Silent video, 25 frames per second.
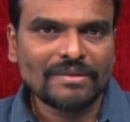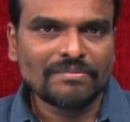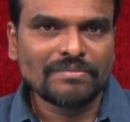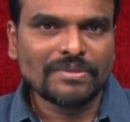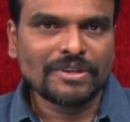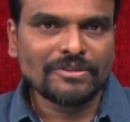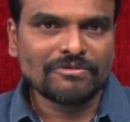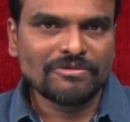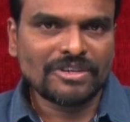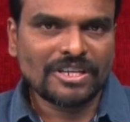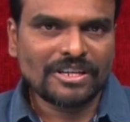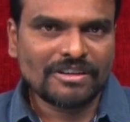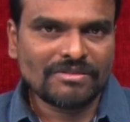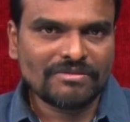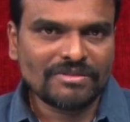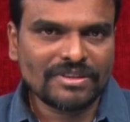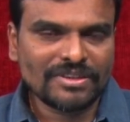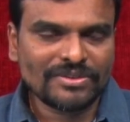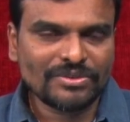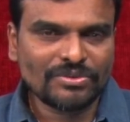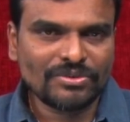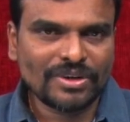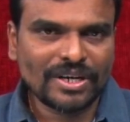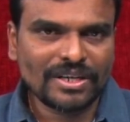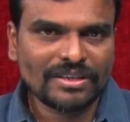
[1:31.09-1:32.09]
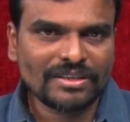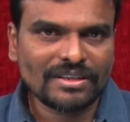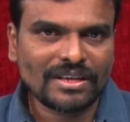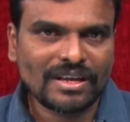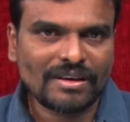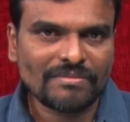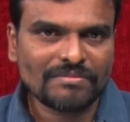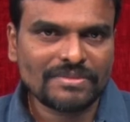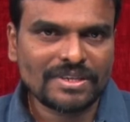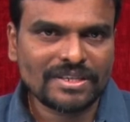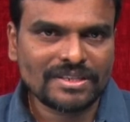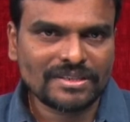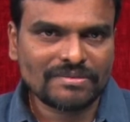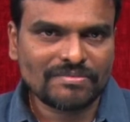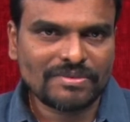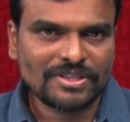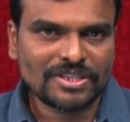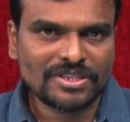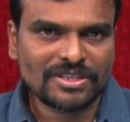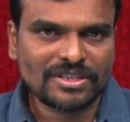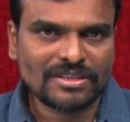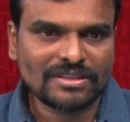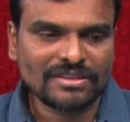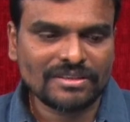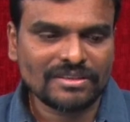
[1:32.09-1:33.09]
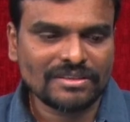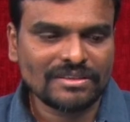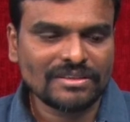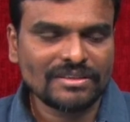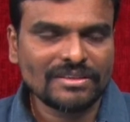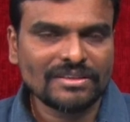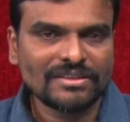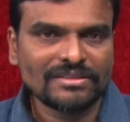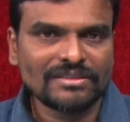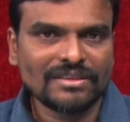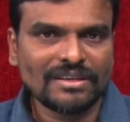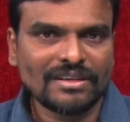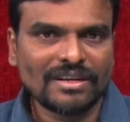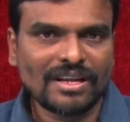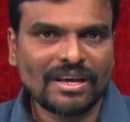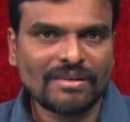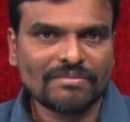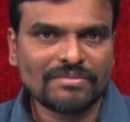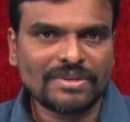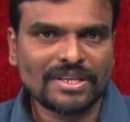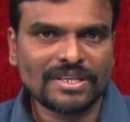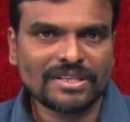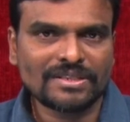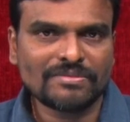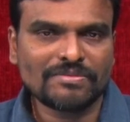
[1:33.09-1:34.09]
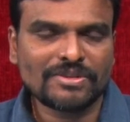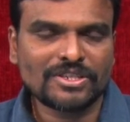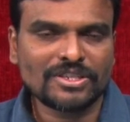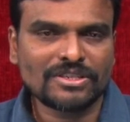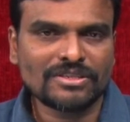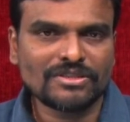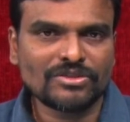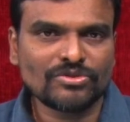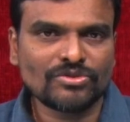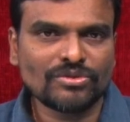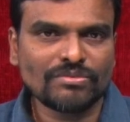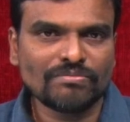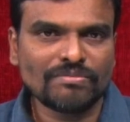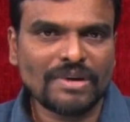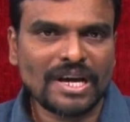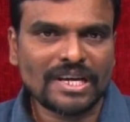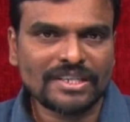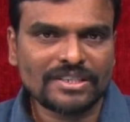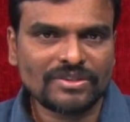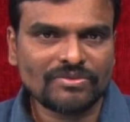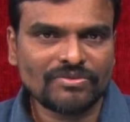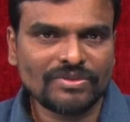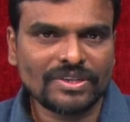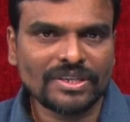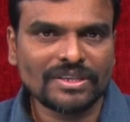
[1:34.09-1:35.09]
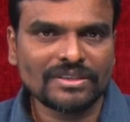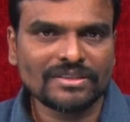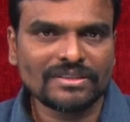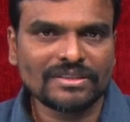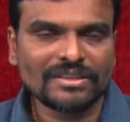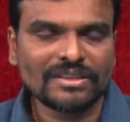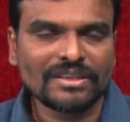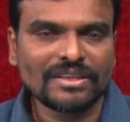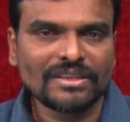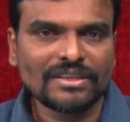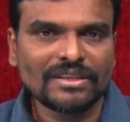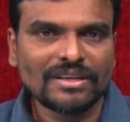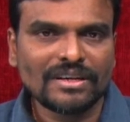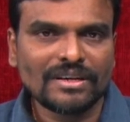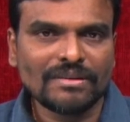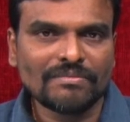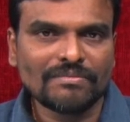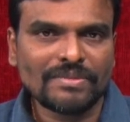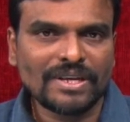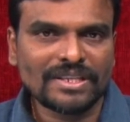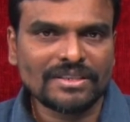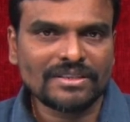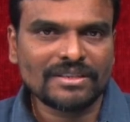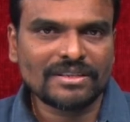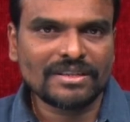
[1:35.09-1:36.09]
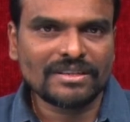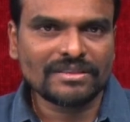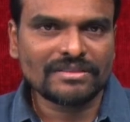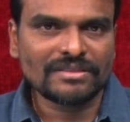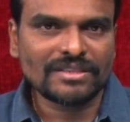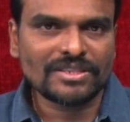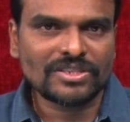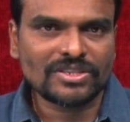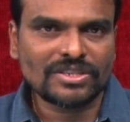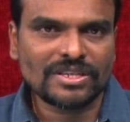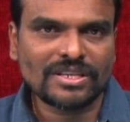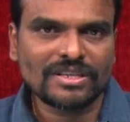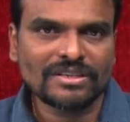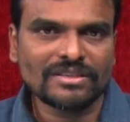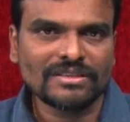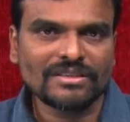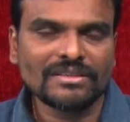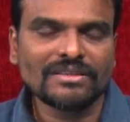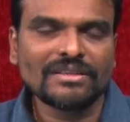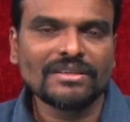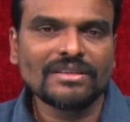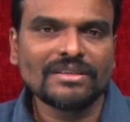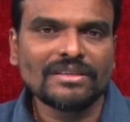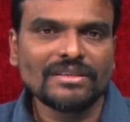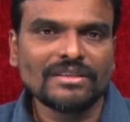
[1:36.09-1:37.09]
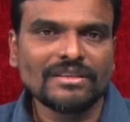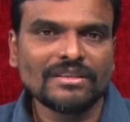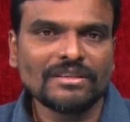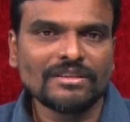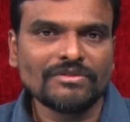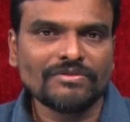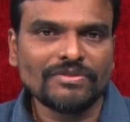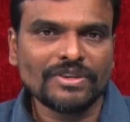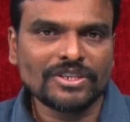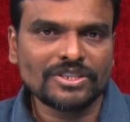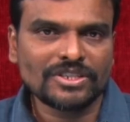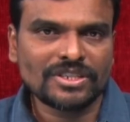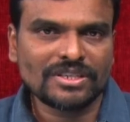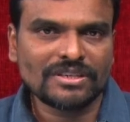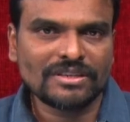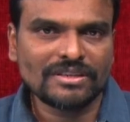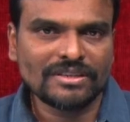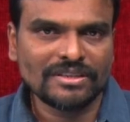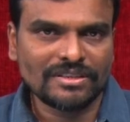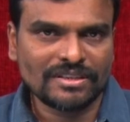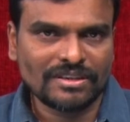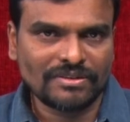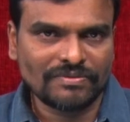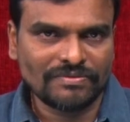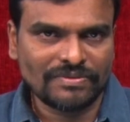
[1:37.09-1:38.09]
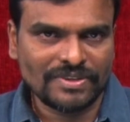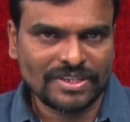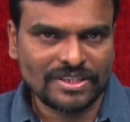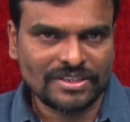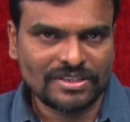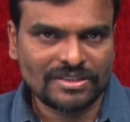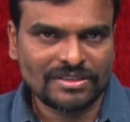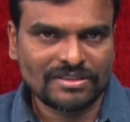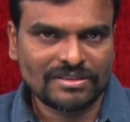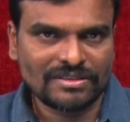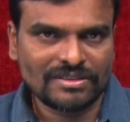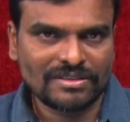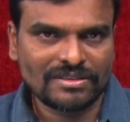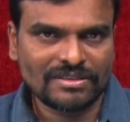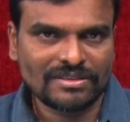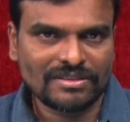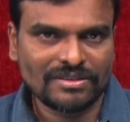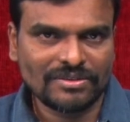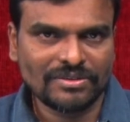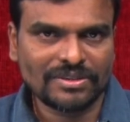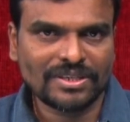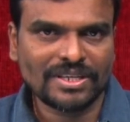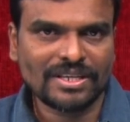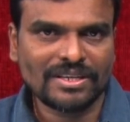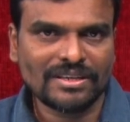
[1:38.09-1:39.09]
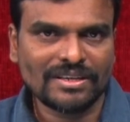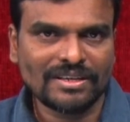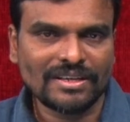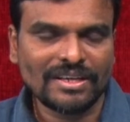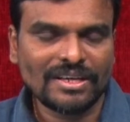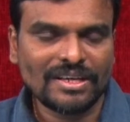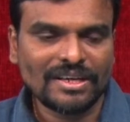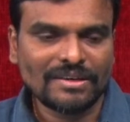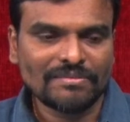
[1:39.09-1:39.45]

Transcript: But whenever you write a lambda expression, that lambda expression should match with a method exist in uh, functional interface, okay?